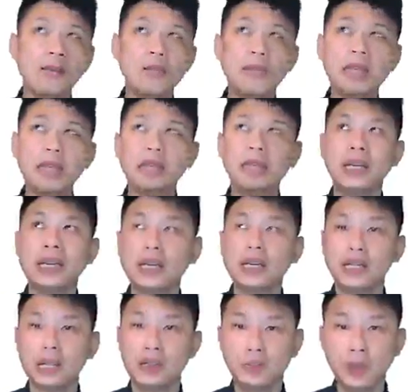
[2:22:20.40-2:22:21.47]

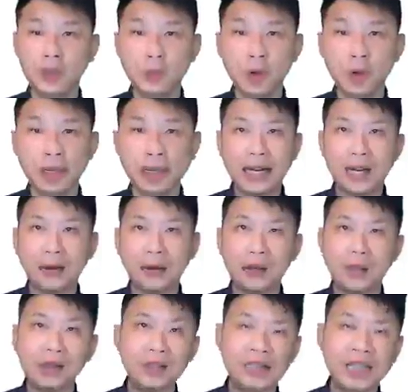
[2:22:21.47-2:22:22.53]
Because we want
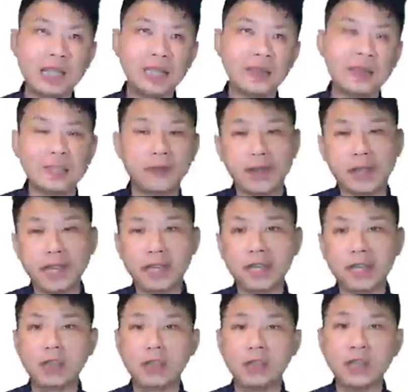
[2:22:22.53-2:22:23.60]
our use case
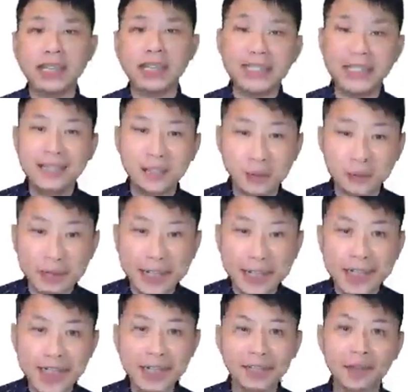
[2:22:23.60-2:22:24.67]
specification to be easy to
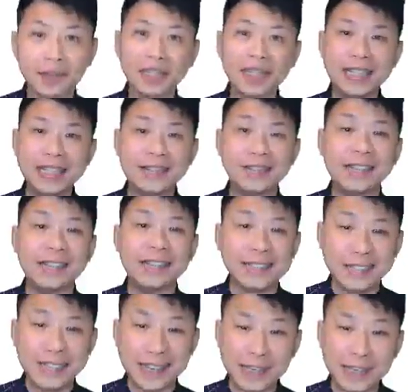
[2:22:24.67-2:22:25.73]
read and also easy to
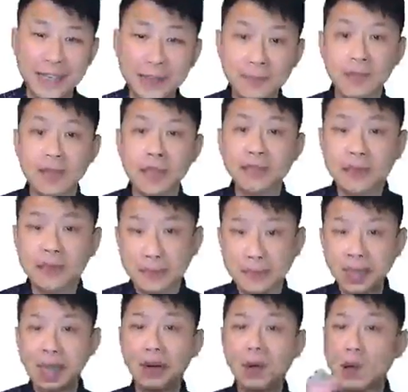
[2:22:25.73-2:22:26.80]
understand. If
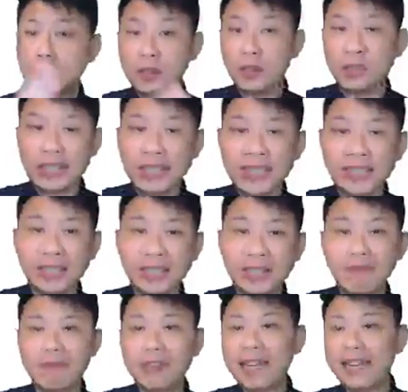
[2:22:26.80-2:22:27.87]
somehow one use case
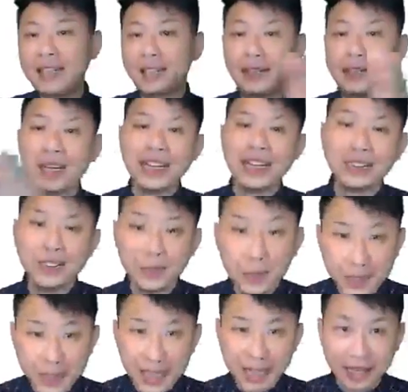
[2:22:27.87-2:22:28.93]
is related to another
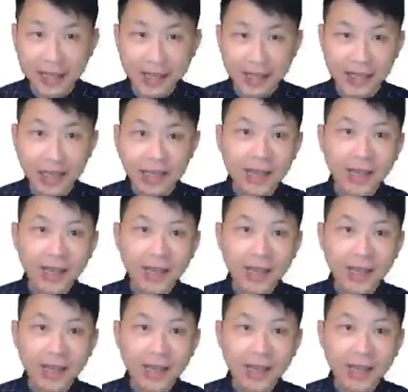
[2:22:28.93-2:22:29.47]
use case,